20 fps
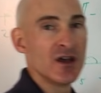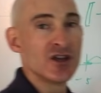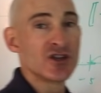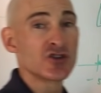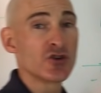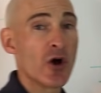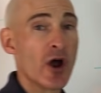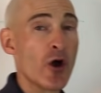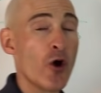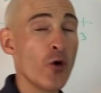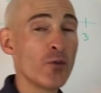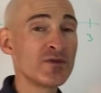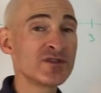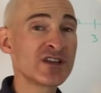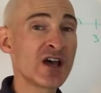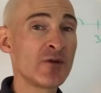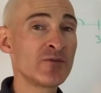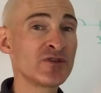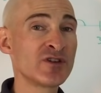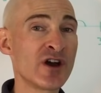So I hope this
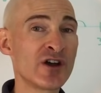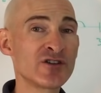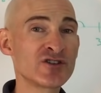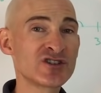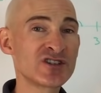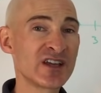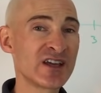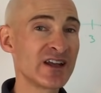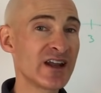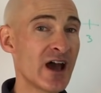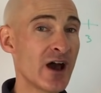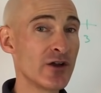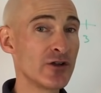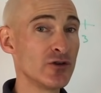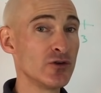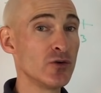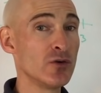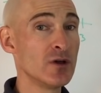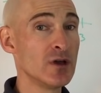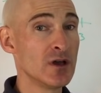helped you to understand how
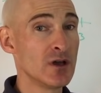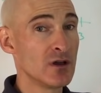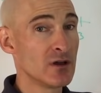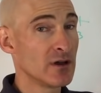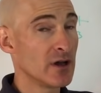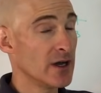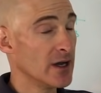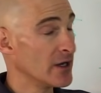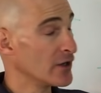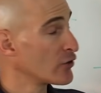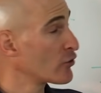to uh,